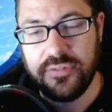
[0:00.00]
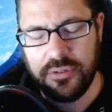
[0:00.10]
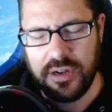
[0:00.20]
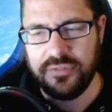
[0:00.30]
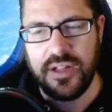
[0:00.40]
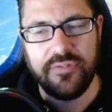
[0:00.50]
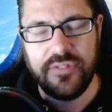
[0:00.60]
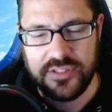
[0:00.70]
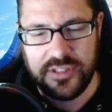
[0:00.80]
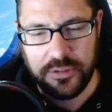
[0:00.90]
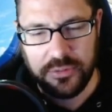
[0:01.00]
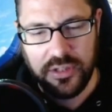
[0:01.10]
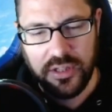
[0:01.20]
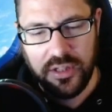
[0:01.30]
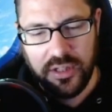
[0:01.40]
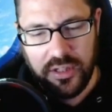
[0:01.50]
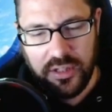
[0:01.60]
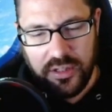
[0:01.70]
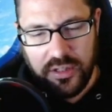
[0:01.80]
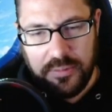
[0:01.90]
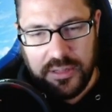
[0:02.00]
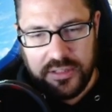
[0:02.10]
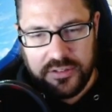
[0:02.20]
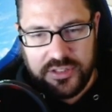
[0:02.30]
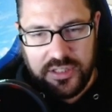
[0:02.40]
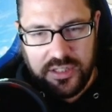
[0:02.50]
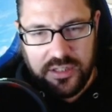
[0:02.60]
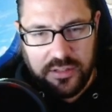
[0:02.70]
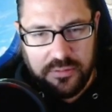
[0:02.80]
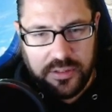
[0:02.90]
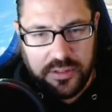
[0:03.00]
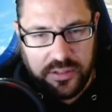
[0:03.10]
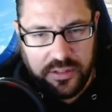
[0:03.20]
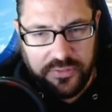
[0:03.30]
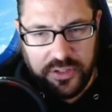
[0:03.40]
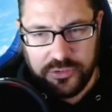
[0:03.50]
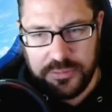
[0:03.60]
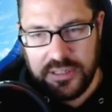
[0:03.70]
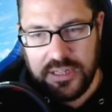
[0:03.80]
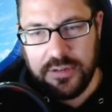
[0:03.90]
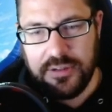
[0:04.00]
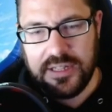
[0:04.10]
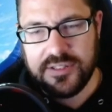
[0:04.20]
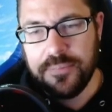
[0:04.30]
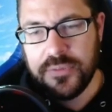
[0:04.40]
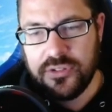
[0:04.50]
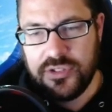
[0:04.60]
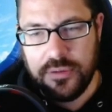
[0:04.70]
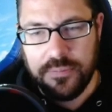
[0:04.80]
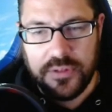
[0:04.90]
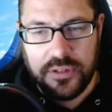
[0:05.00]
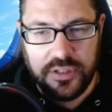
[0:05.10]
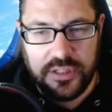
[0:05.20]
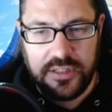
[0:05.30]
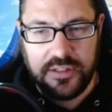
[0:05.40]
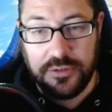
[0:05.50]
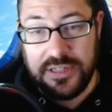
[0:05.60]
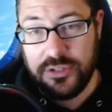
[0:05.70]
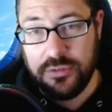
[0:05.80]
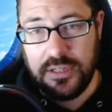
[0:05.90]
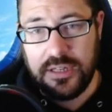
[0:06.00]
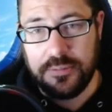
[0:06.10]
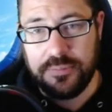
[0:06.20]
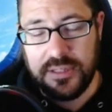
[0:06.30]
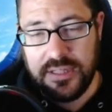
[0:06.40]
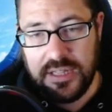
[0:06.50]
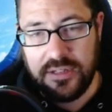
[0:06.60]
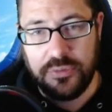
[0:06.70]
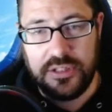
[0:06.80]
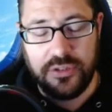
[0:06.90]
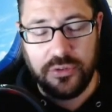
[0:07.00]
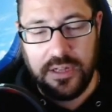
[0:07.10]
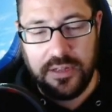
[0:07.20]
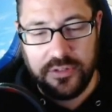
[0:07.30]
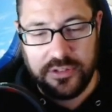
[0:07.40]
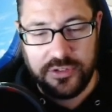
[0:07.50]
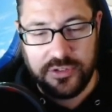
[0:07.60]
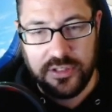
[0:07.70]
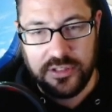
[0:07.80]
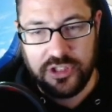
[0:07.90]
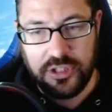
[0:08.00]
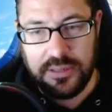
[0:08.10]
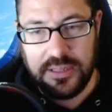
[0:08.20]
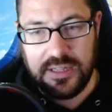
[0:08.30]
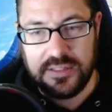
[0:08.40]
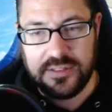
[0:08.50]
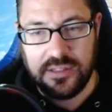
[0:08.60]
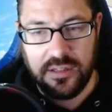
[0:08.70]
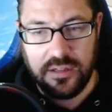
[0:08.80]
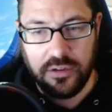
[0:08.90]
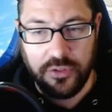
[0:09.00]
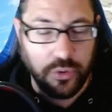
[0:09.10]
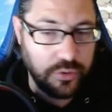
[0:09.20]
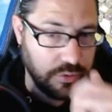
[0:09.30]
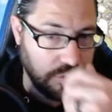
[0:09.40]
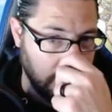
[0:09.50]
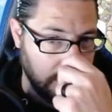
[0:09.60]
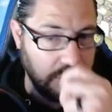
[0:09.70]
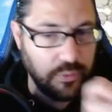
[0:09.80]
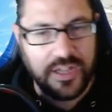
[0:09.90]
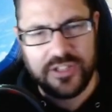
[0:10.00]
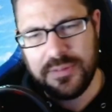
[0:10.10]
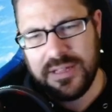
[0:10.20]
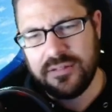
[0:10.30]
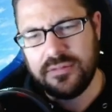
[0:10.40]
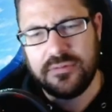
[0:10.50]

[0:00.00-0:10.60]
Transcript: grade five. That's terrible. My English, it, um, it fails me. Anyway, guys, so looking at the grade two lineup, again, we do have the the Gemini's, uh, or the Oracle Guardian Wise Man,